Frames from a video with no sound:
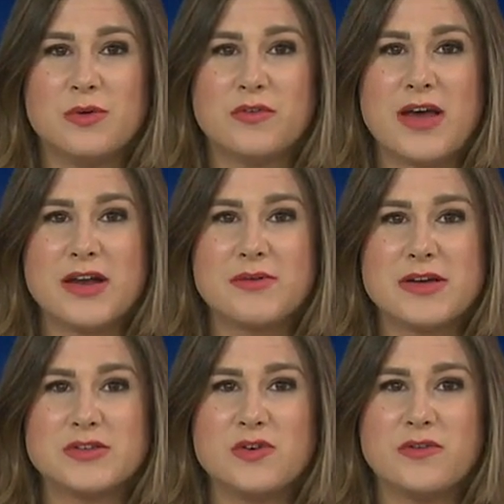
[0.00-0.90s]
Wolfe
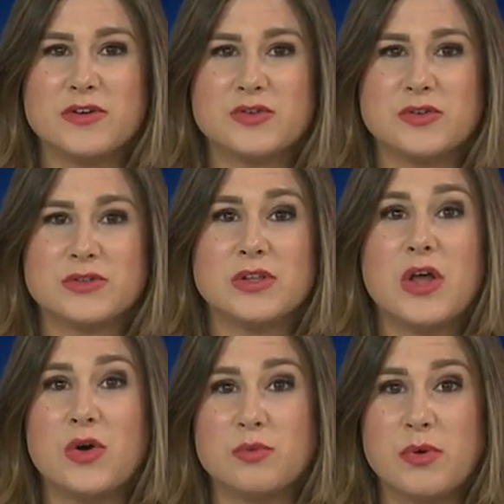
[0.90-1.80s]
County rescue officials
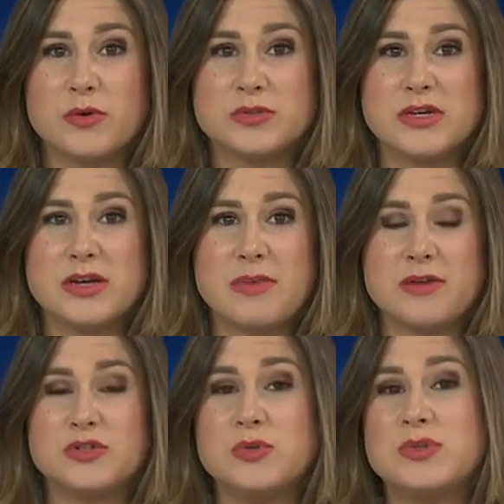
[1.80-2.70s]
alone posted
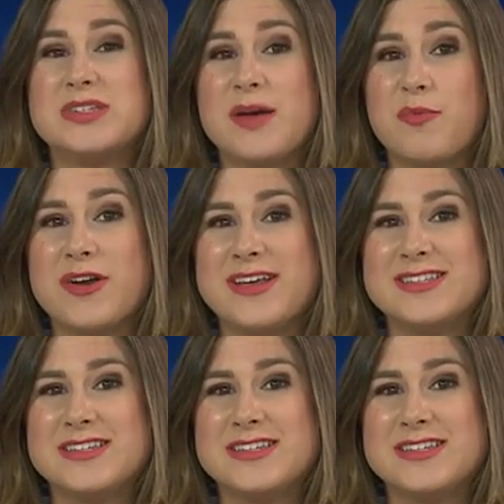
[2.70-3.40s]
about two separate